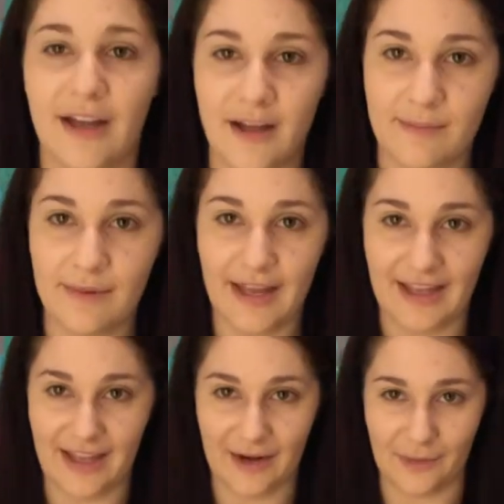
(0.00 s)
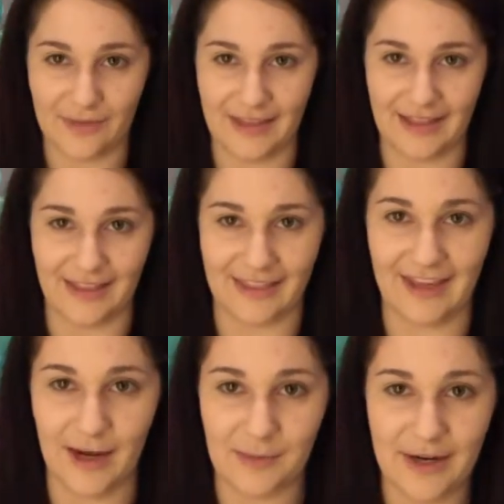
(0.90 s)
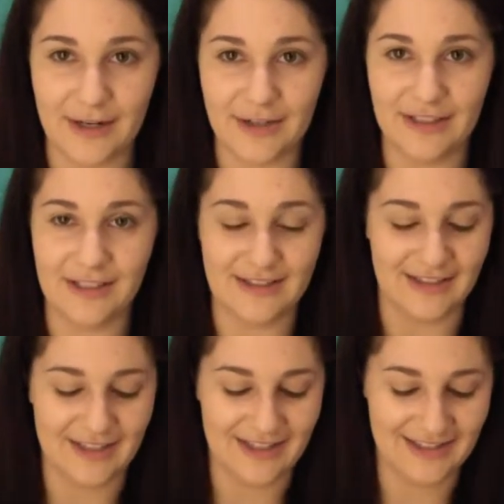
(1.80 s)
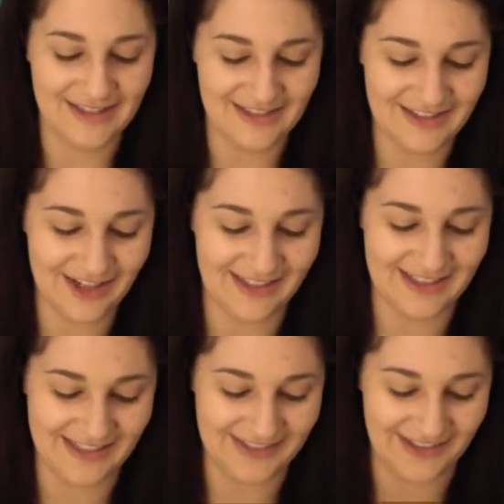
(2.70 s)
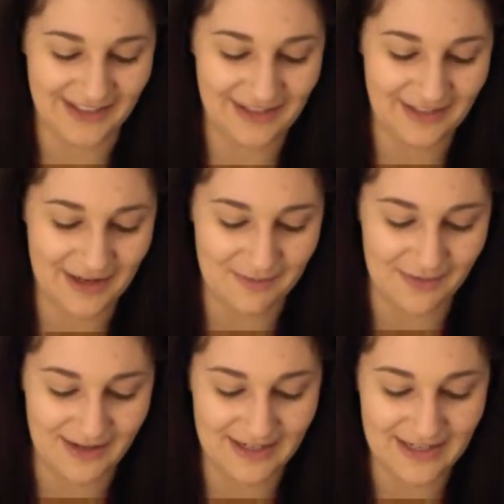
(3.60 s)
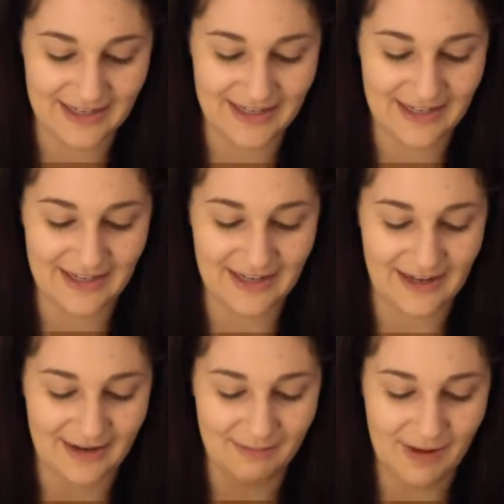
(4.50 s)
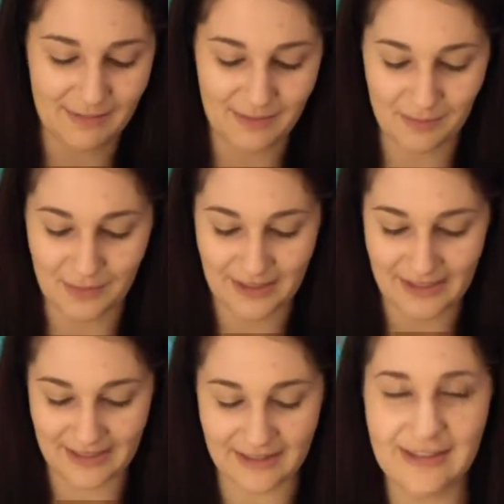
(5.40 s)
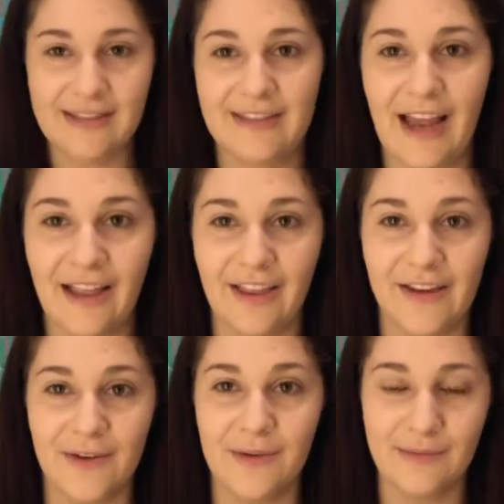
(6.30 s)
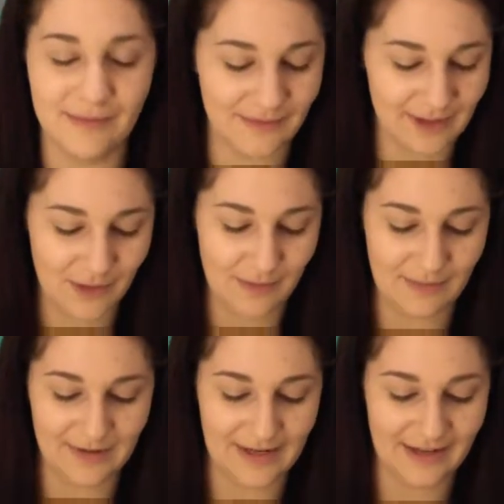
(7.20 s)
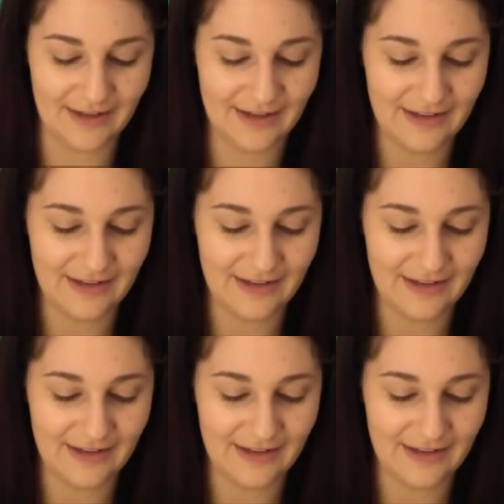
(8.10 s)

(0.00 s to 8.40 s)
I don't think that the camera actually does it justice or anything, but yeah, I'm a pretty sallow human being.